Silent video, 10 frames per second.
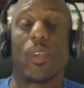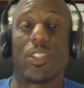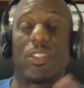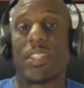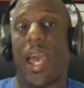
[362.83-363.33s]

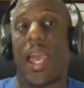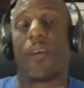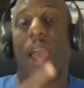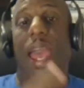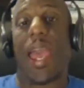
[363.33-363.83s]
is
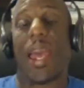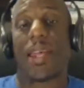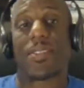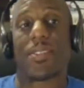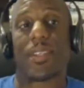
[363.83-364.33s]
entitled
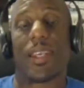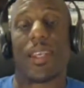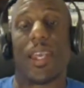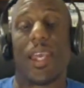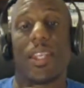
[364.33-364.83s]
Ask
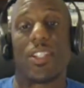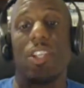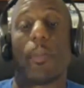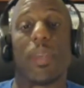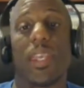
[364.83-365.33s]
and It
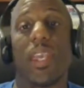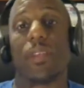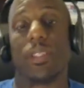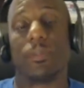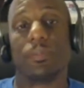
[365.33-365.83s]
Shall Be Given.